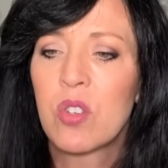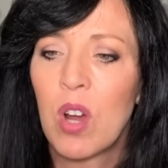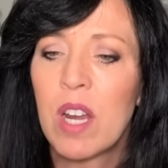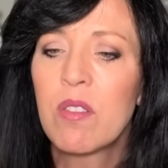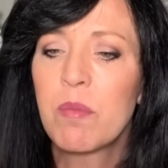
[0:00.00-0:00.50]

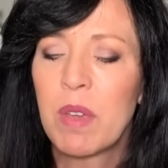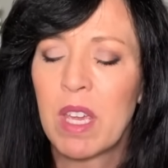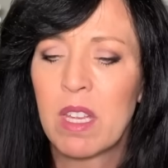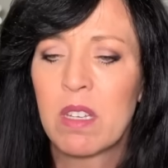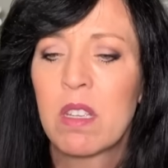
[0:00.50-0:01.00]
Try to
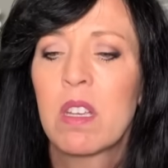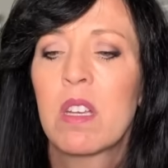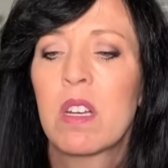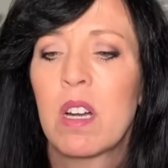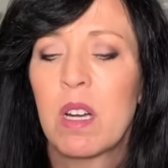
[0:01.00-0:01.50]
remain
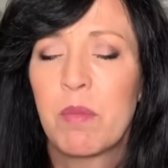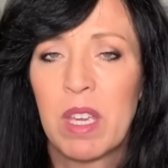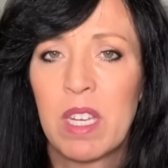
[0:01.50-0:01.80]
Um,